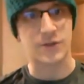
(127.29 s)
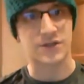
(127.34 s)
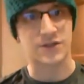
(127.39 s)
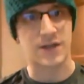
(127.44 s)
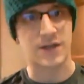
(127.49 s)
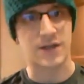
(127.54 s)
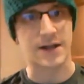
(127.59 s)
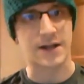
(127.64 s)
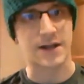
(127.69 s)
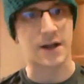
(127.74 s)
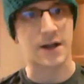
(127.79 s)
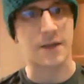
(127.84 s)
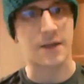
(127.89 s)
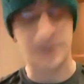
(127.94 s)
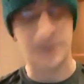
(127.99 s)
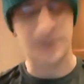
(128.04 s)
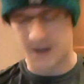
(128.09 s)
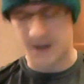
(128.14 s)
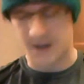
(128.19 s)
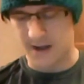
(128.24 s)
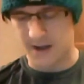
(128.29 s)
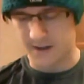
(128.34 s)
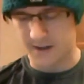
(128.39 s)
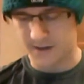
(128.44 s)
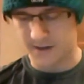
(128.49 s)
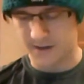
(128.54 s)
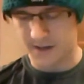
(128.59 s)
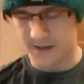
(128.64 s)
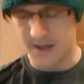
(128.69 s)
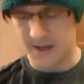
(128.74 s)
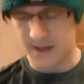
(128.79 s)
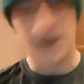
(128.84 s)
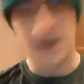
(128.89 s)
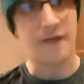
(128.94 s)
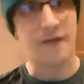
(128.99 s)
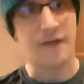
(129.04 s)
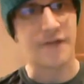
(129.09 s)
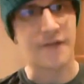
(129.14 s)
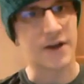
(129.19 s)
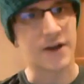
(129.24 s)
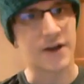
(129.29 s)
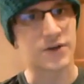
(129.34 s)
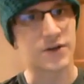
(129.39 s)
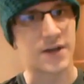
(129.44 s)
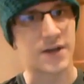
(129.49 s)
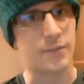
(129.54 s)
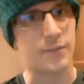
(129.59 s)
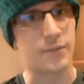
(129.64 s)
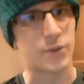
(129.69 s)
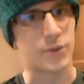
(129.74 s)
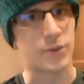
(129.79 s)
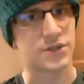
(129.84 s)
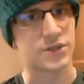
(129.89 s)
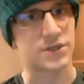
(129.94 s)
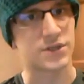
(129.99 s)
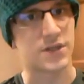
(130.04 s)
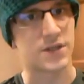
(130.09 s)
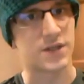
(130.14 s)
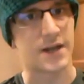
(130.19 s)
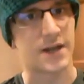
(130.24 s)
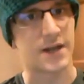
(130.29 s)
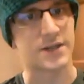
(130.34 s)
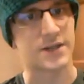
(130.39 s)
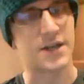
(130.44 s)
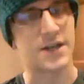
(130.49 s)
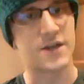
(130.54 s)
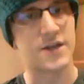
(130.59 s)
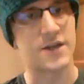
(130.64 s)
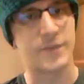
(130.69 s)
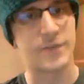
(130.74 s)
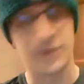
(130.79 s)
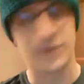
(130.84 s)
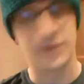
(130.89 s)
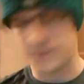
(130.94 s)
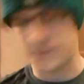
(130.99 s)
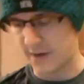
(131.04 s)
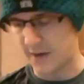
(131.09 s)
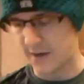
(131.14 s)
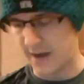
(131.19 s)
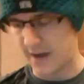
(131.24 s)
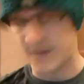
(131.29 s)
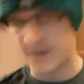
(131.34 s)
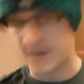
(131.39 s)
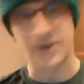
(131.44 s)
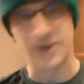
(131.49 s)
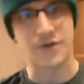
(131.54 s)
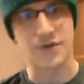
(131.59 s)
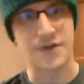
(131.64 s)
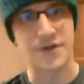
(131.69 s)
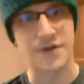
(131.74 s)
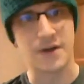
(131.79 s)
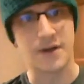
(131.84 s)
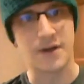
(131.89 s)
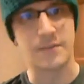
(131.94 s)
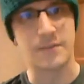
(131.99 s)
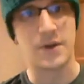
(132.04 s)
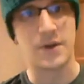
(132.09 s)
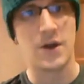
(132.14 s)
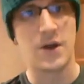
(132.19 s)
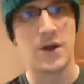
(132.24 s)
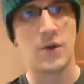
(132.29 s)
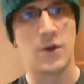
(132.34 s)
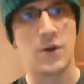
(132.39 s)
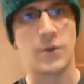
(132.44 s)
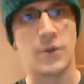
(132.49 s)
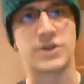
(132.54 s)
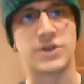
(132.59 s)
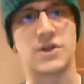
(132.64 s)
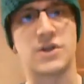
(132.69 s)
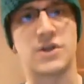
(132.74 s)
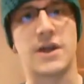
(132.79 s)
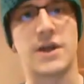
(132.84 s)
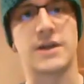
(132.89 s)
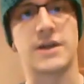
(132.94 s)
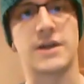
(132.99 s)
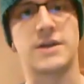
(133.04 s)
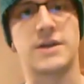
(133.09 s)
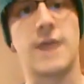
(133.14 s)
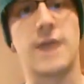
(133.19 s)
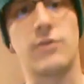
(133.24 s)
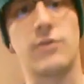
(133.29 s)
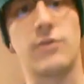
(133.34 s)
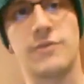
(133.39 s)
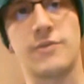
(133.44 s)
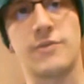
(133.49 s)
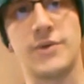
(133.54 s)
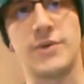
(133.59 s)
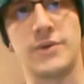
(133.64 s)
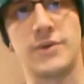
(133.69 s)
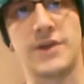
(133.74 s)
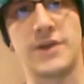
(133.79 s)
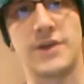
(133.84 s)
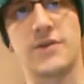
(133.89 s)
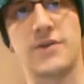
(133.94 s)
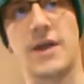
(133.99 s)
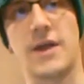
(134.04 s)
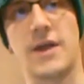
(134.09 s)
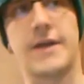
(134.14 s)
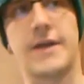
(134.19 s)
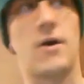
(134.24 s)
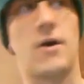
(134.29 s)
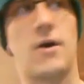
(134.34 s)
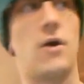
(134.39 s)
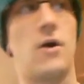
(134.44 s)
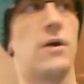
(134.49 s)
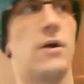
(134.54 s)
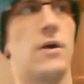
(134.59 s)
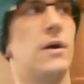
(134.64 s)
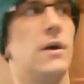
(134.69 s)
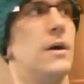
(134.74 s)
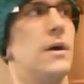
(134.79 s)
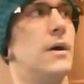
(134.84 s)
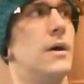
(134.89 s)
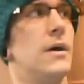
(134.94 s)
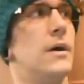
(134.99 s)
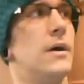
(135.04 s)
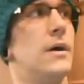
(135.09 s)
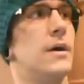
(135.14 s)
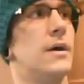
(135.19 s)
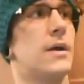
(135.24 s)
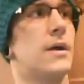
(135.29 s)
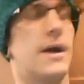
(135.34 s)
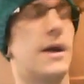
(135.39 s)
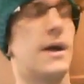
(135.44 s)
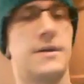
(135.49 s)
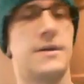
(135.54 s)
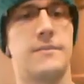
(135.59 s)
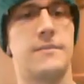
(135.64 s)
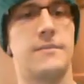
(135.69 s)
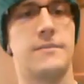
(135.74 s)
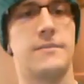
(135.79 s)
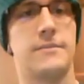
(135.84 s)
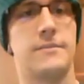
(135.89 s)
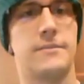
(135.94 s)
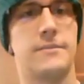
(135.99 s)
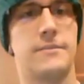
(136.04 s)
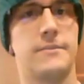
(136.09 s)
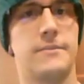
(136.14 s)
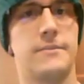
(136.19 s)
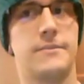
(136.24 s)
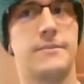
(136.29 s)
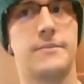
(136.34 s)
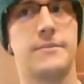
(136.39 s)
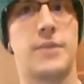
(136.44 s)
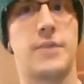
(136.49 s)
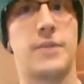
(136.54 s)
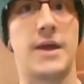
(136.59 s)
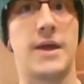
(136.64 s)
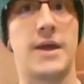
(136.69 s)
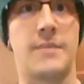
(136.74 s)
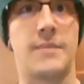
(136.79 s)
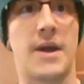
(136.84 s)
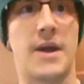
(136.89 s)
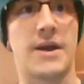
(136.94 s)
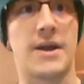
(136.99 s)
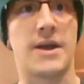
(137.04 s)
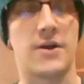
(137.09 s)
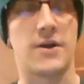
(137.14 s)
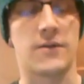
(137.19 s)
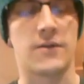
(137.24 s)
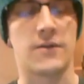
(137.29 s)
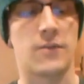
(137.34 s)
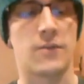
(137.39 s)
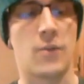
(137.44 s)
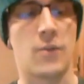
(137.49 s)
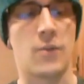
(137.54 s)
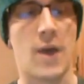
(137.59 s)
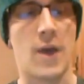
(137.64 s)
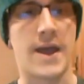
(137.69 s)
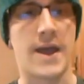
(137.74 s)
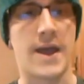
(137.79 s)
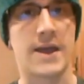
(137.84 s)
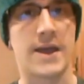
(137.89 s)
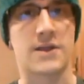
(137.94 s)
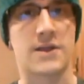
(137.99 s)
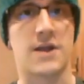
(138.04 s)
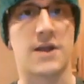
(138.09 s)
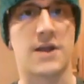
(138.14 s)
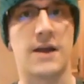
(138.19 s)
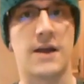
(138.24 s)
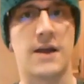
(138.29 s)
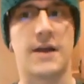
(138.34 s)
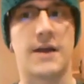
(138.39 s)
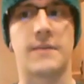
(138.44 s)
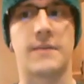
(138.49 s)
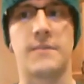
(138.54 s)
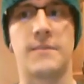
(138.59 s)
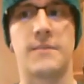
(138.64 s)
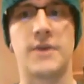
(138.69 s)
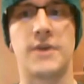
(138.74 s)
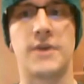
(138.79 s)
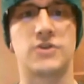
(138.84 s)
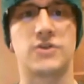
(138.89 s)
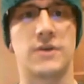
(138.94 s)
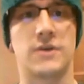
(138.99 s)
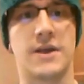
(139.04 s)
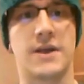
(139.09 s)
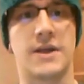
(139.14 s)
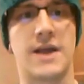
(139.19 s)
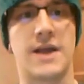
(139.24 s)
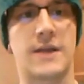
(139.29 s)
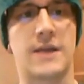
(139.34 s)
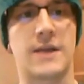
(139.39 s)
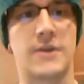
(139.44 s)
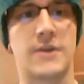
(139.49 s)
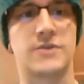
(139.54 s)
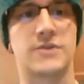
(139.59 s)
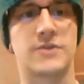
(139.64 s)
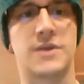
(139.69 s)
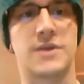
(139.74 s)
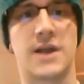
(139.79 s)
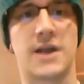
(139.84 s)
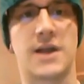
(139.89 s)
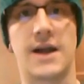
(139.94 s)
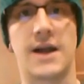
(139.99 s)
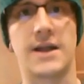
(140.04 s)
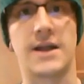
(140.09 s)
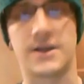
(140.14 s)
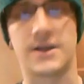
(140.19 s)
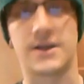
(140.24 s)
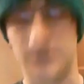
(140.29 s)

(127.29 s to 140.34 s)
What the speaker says: is like a cup size, a fingertip, which is like a teaspoon, and then your thumb, which is like a tablespoon. These are like all kind of play it by ear weighing. It's not like exact measurements like I like to